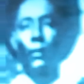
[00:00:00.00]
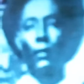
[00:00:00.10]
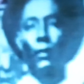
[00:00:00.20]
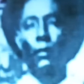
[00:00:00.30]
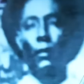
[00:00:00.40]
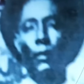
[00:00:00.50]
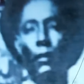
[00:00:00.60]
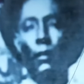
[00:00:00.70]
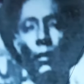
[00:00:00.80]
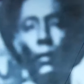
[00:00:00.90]

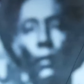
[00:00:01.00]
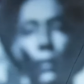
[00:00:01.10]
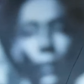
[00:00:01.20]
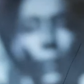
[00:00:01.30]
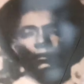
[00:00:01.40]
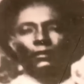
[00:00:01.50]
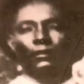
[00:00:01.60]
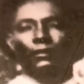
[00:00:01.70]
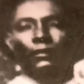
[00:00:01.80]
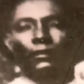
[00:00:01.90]

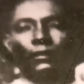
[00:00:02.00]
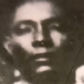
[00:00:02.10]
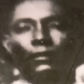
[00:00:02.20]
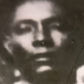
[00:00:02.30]
(no one is talking)